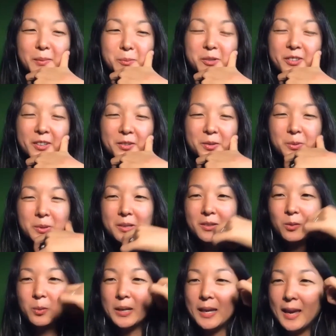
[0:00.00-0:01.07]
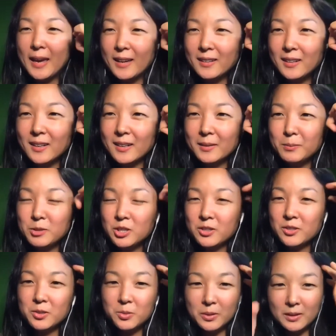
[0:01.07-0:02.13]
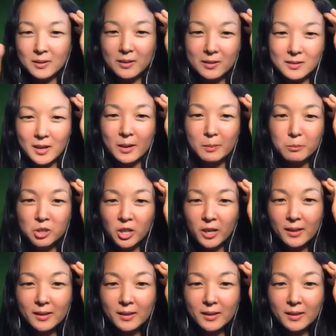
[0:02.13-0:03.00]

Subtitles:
Professor Willis, we can. I'm just doing the time check.